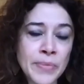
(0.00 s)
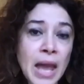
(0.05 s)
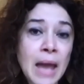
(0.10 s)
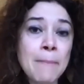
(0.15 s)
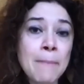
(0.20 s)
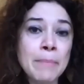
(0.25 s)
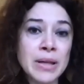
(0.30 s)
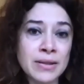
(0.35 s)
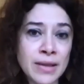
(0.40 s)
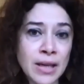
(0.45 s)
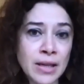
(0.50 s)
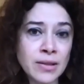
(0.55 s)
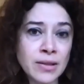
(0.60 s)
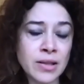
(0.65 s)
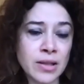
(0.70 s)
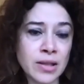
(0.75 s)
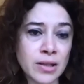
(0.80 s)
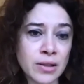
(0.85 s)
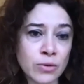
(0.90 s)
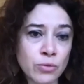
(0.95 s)

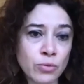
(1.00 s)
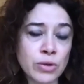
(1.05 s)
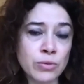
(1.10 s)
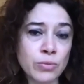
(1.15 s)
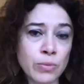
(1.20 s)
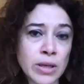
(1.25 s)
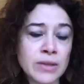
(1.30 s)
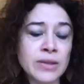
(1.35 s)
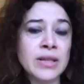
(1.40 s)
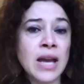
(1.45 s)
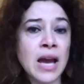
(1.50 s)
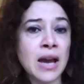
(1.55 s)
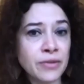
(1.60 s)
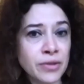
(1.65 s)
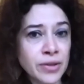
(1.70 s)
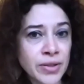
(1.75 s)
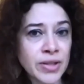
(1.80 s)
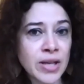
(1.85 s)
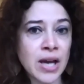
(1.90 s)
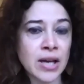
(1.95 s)
empathetic with where the
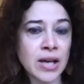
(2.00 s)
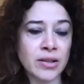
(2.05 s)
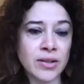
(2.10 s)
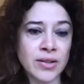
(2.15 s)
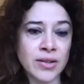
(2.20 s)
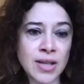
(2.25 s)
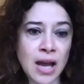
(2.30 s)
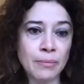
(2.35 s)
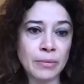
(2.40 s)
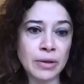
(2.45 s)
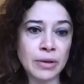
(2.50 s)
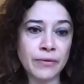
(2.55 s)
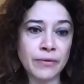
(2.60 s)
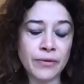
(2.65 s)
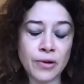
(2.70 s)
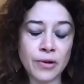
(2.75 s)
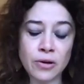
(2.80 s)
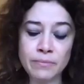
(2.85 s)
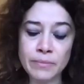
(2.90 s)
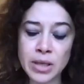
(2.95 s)
other side is coming
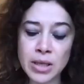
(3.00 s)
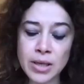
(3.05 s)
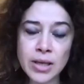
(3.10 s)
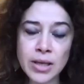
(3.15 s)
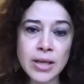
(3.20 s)
from.